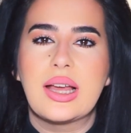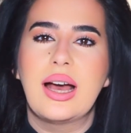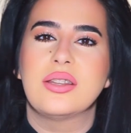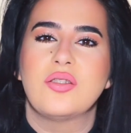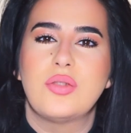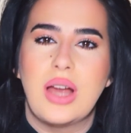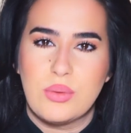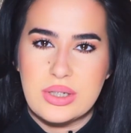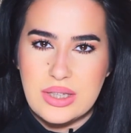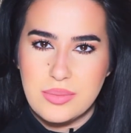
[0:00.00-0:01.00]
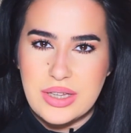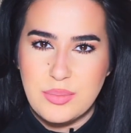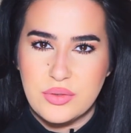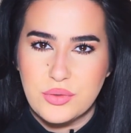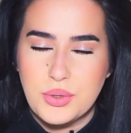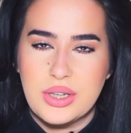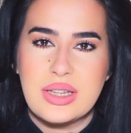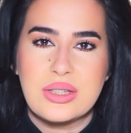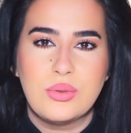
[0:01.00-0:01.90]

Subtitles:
cut flower stem type of greenness.